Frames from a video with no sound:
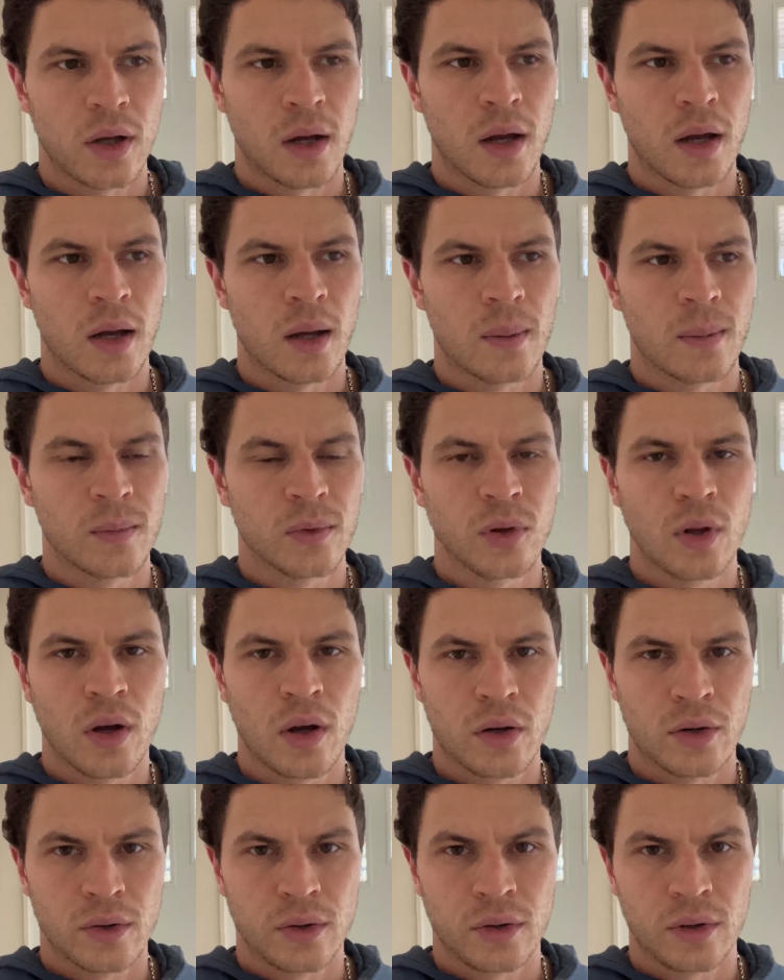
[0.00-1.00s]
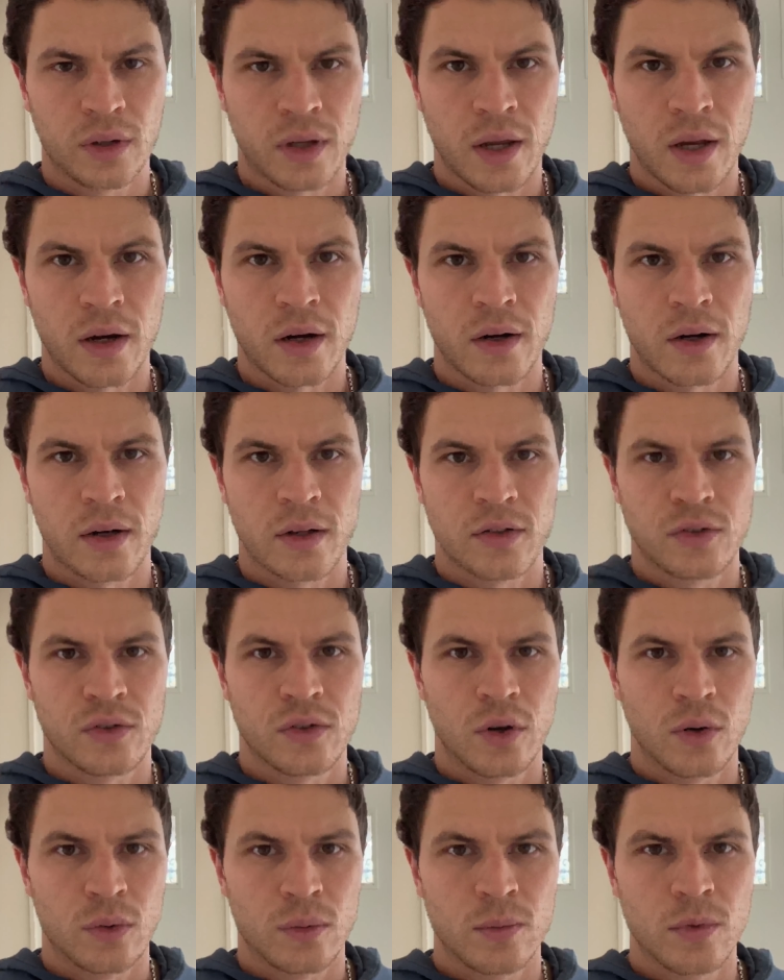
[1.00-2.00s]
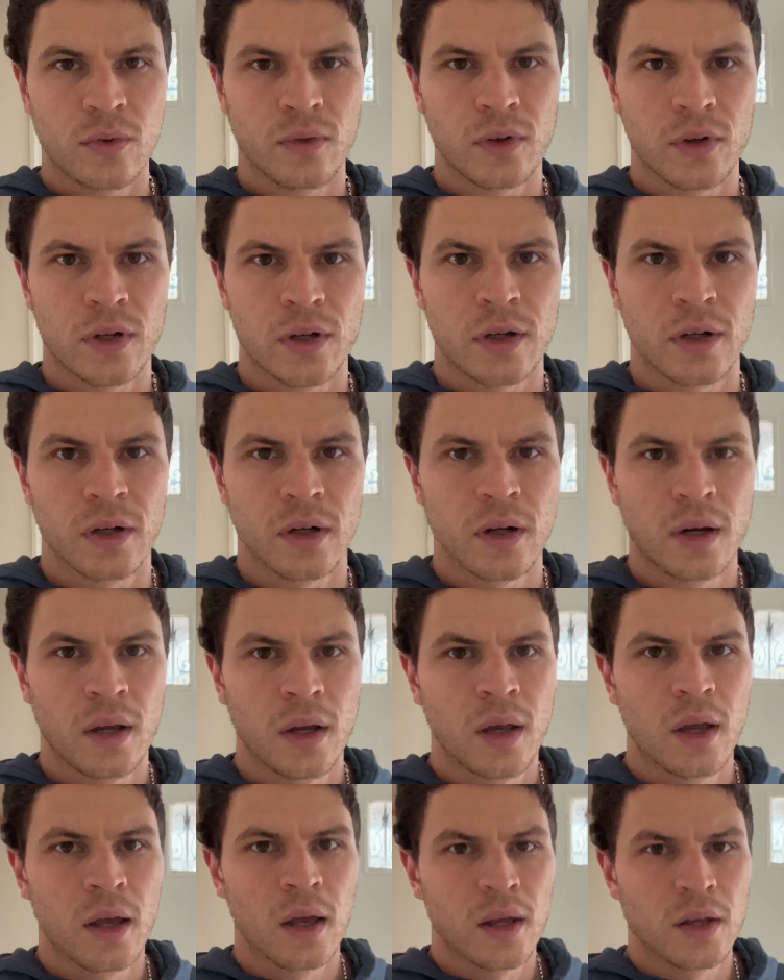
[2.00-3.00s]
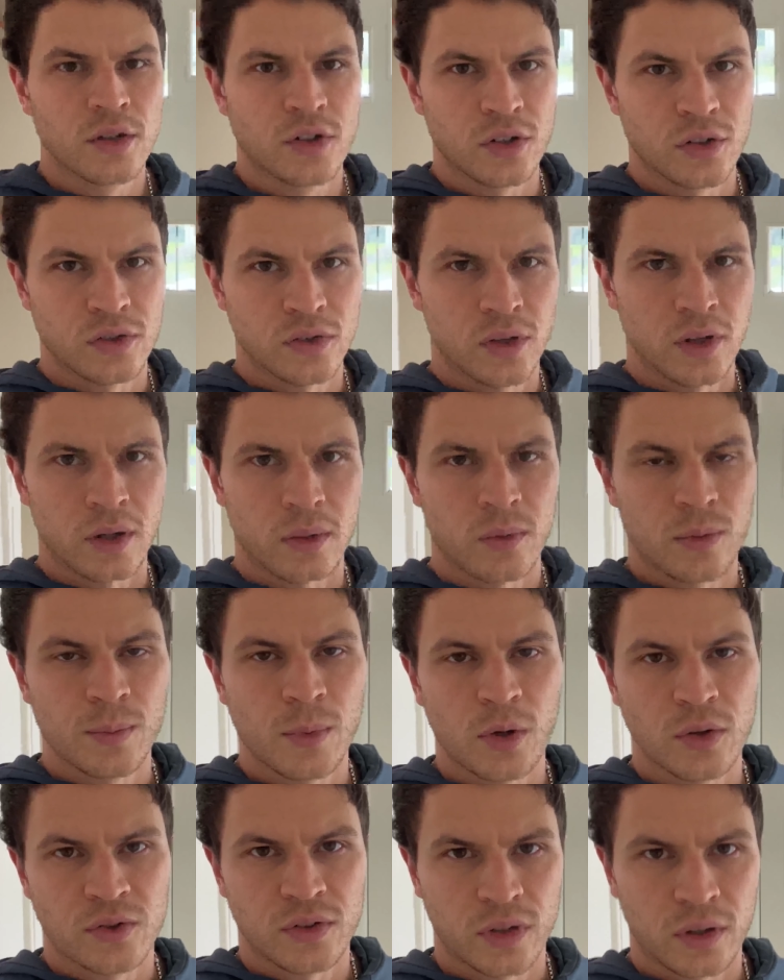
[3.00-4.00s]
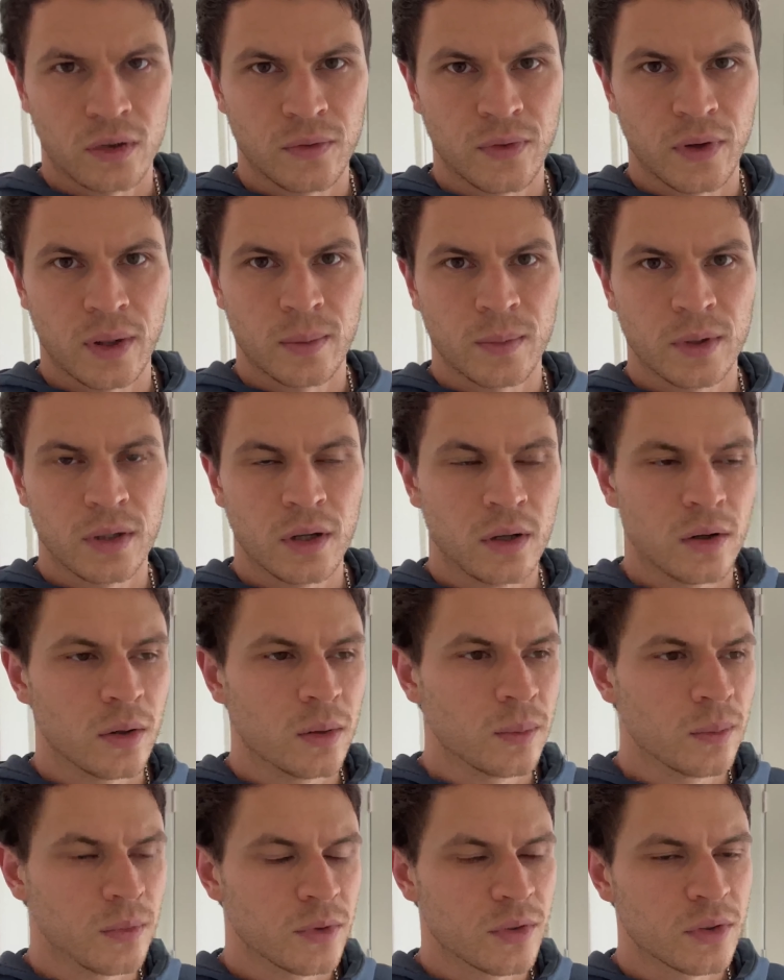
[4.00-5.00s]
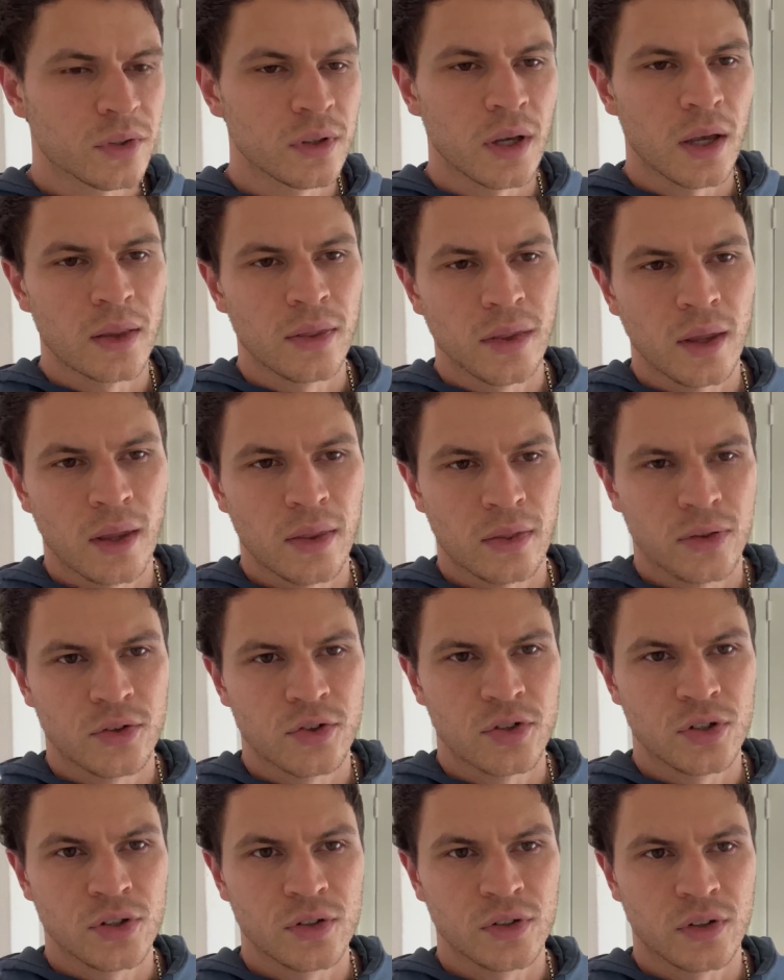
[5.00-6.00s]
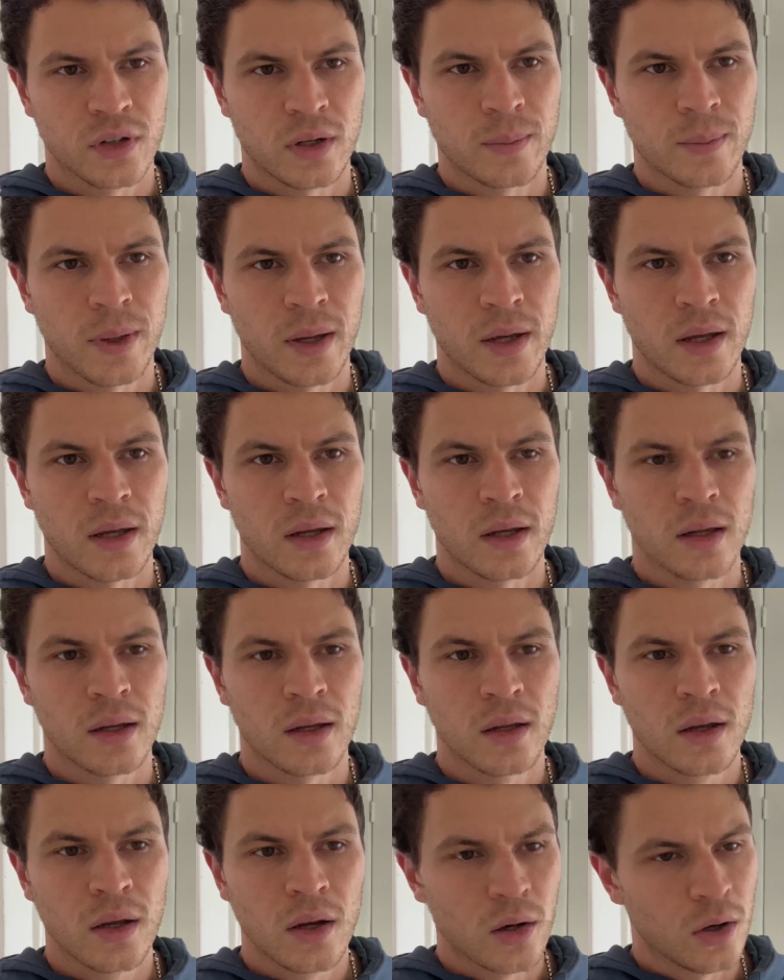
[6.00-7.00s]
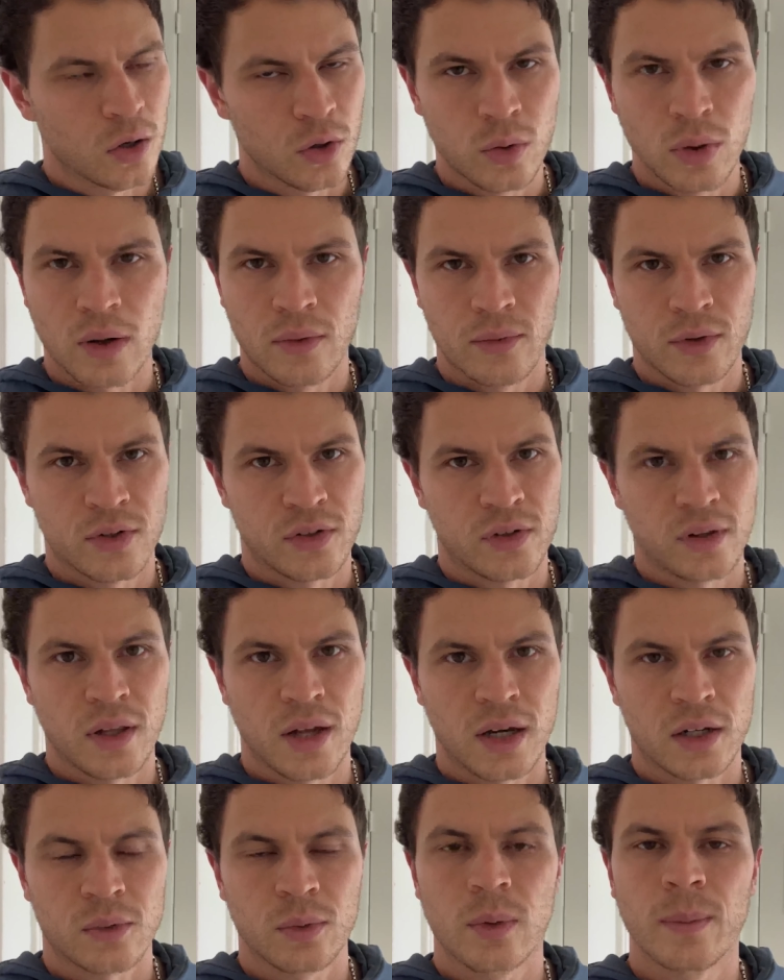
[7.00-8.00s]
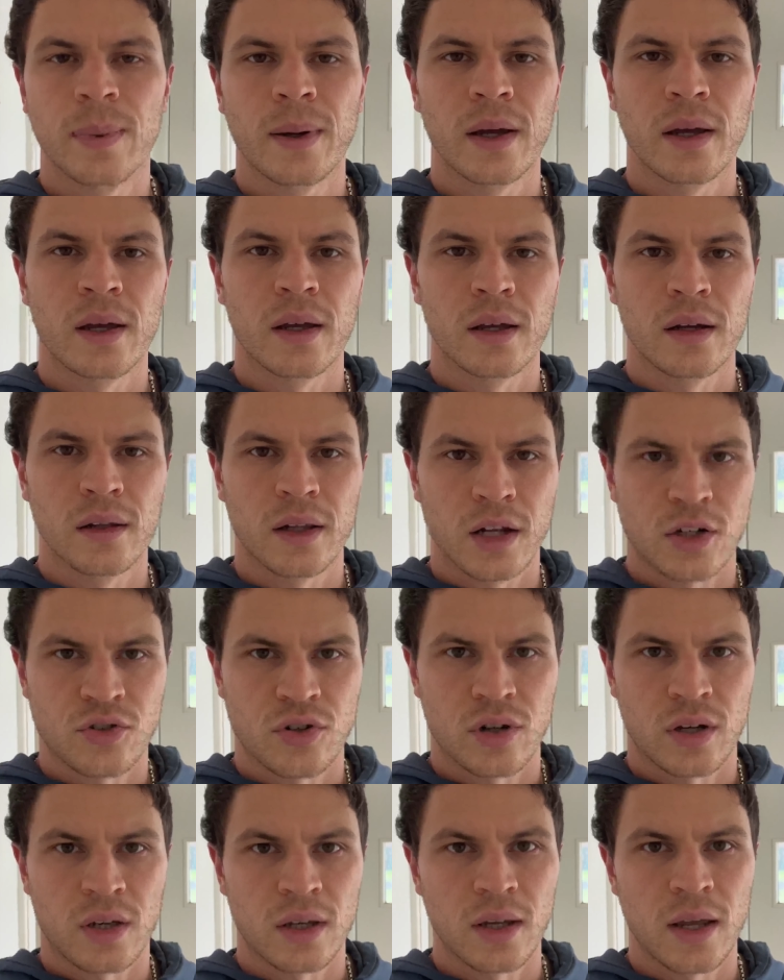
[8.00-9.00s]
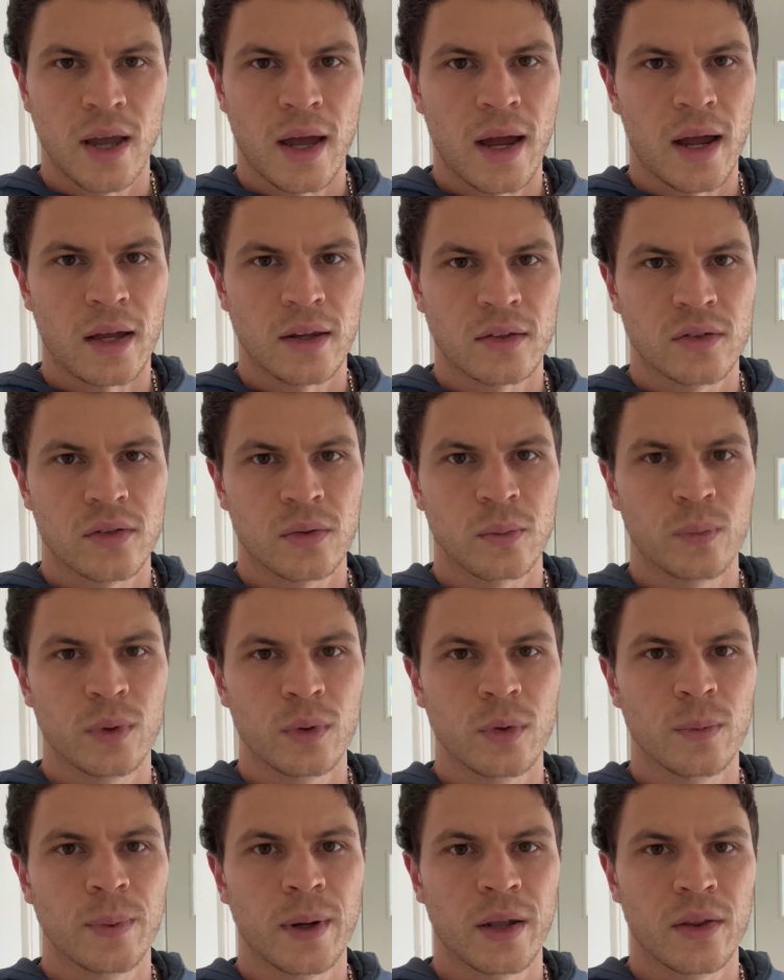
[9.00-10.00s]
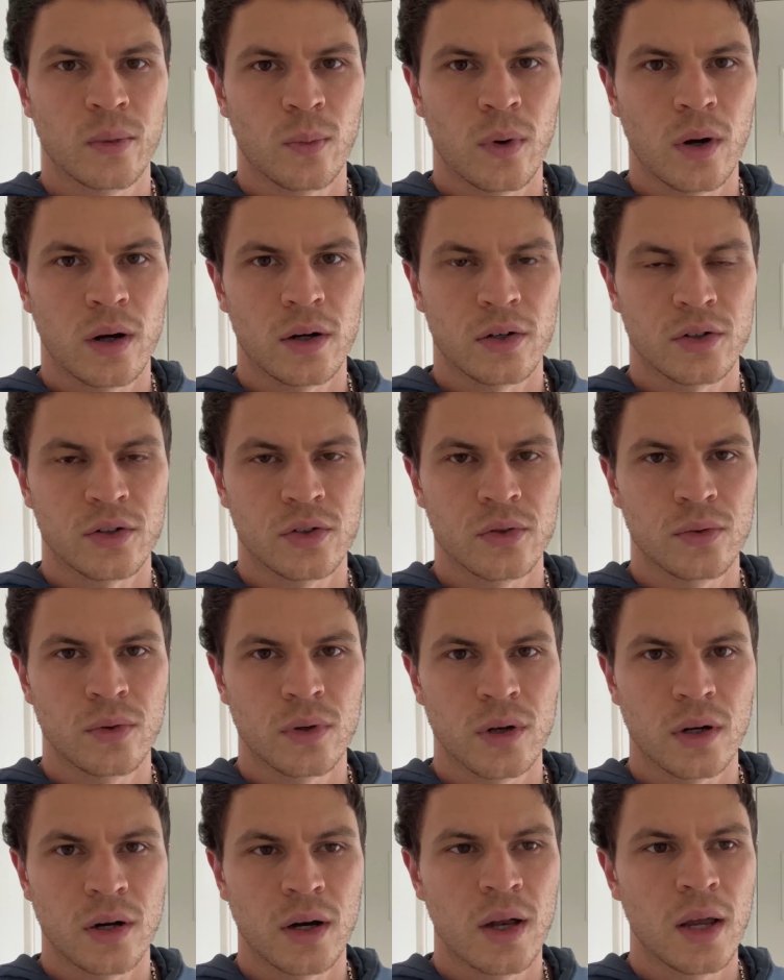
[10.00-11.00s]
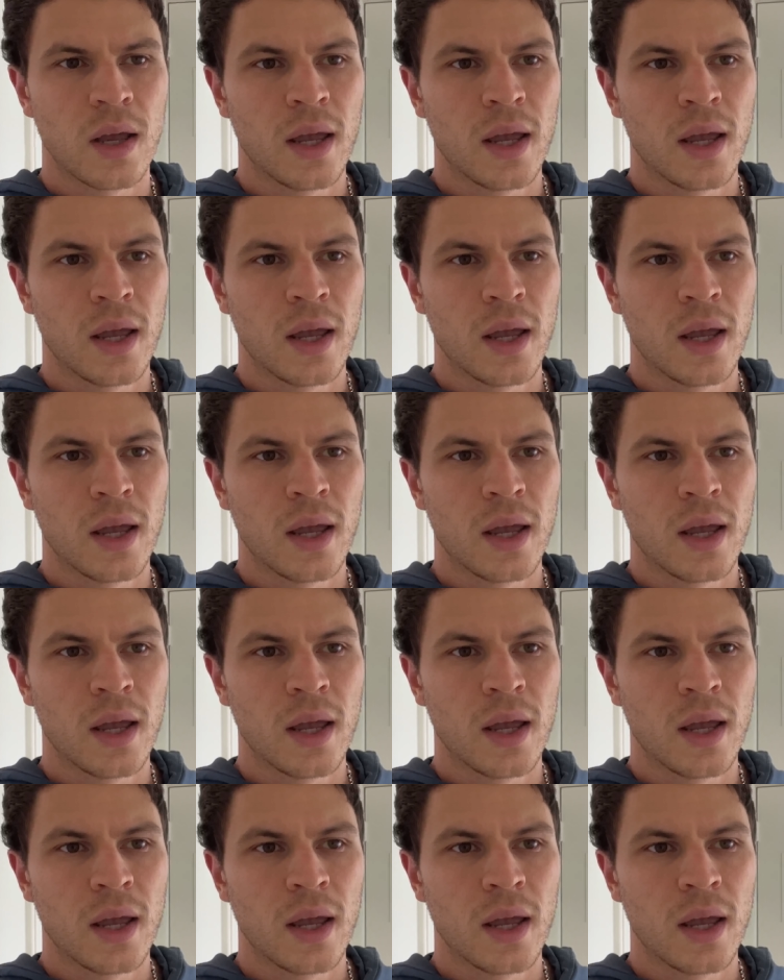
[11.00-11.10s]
lawn care and snow removal here, just like with most single family homes. And then she's gonna pay, or whoever we select will pay electric and gas. We will pay the water, sewer,